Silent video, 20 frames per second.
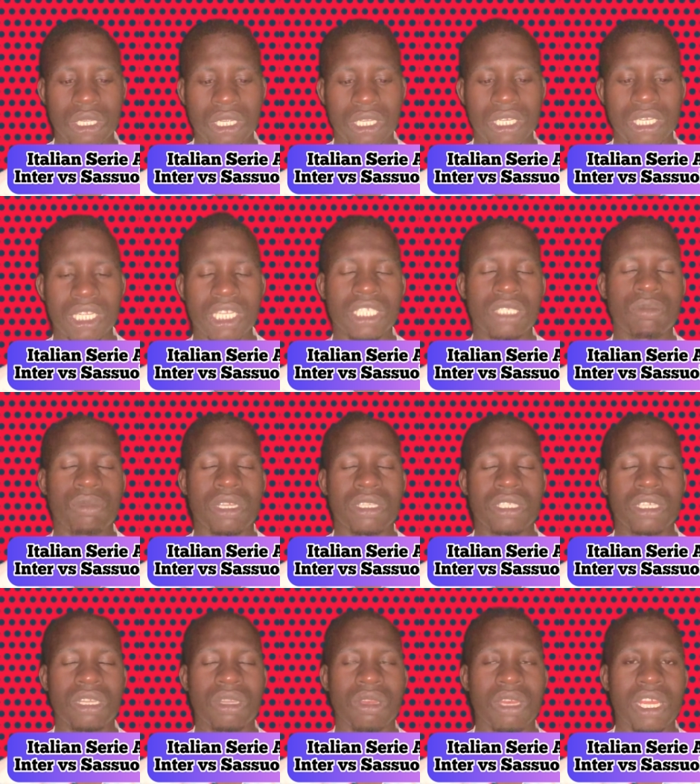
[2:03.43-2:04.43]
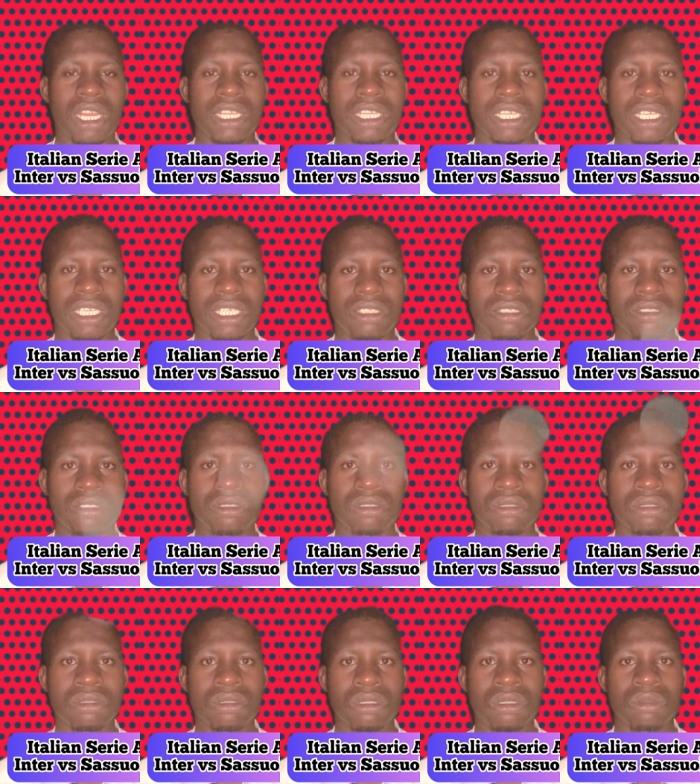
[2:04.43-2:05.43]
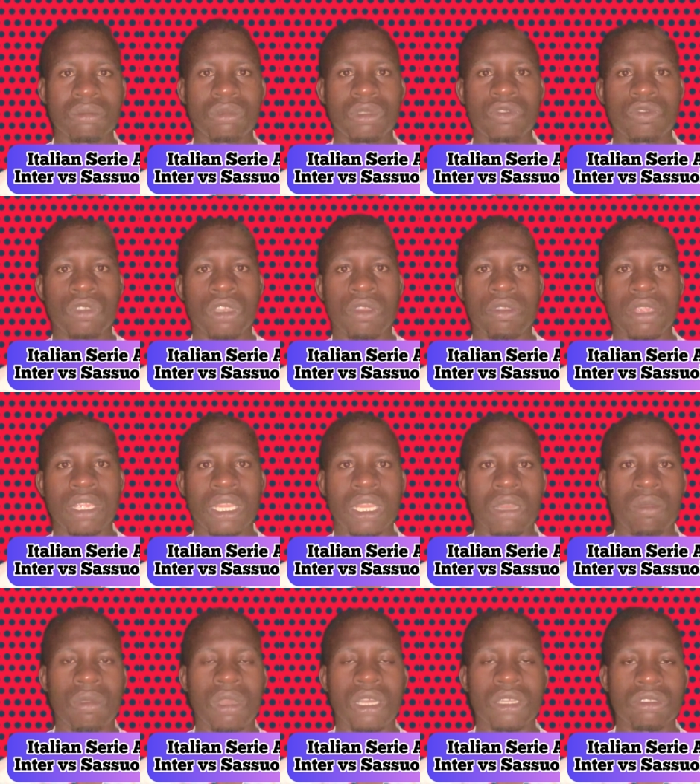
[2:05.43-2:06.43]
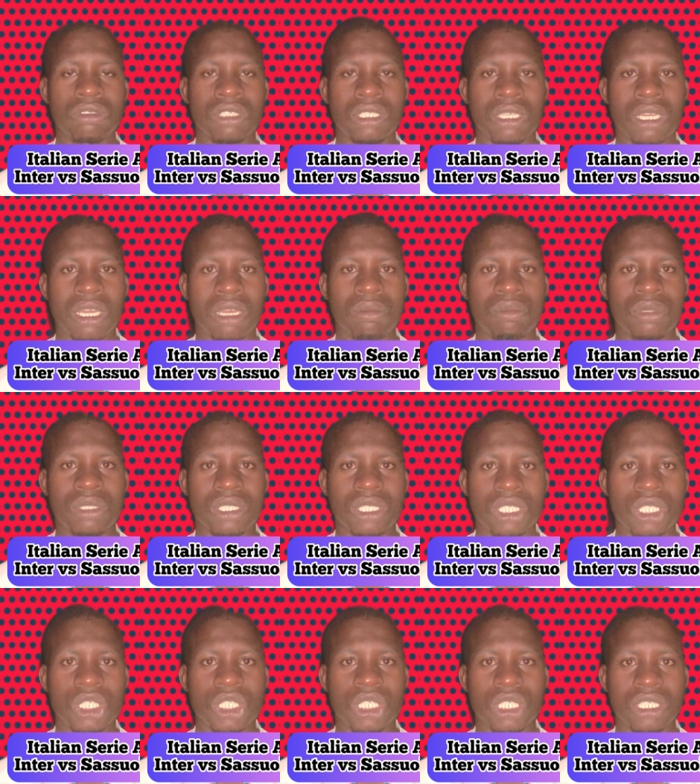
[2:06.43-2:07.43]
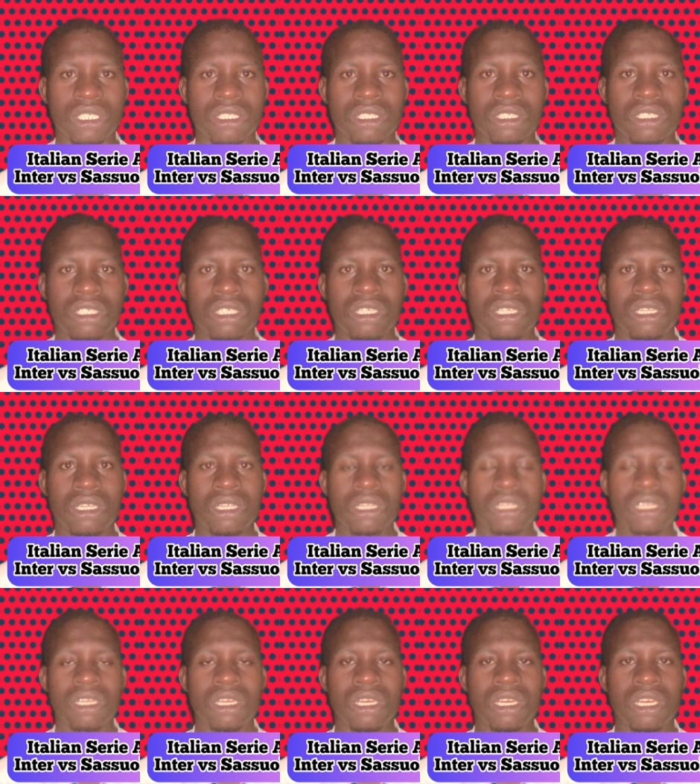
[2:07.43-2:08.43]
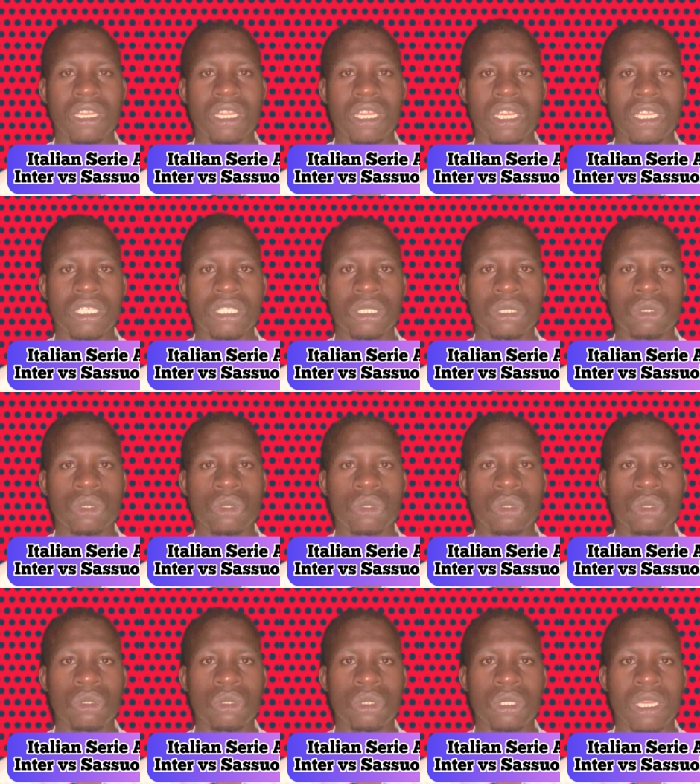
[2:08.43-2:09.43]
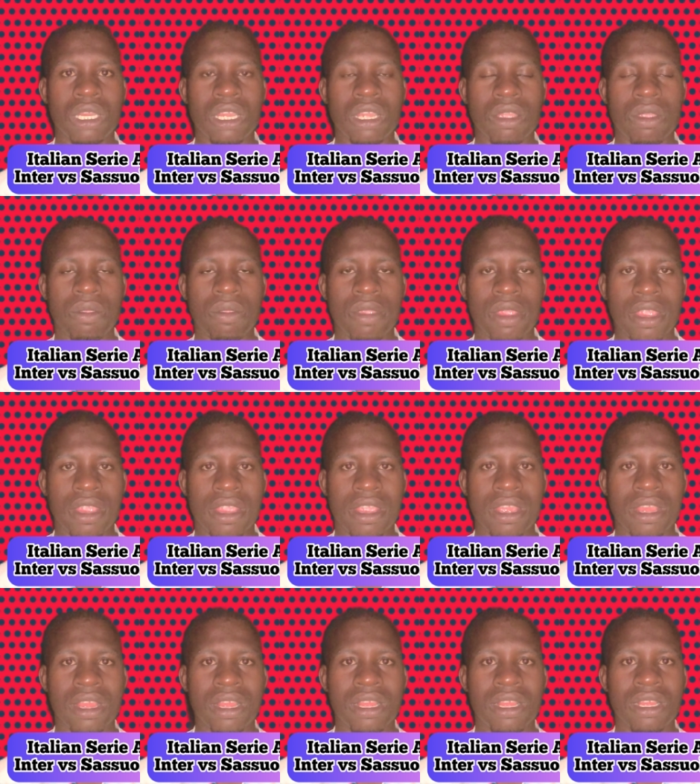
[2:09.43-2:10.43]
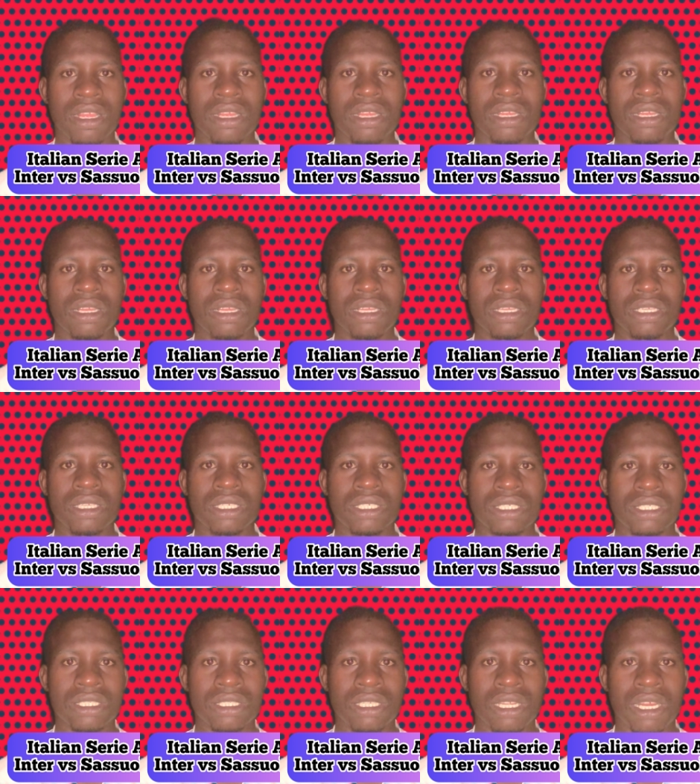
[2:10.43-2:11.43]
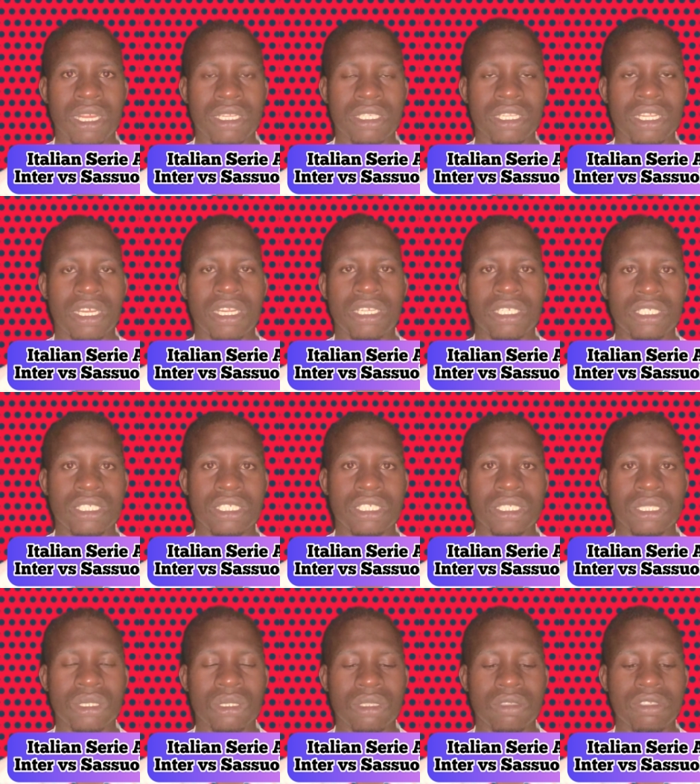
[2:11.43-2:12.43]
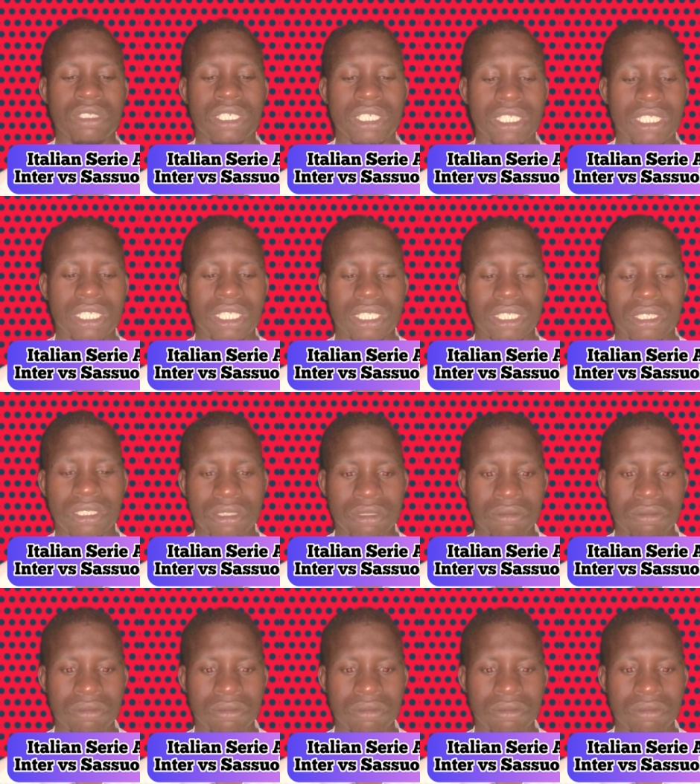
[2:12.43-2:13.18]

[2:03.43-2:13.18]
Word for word: In this particular game, before we come out with our prediction, let's do a quick analysis of the game.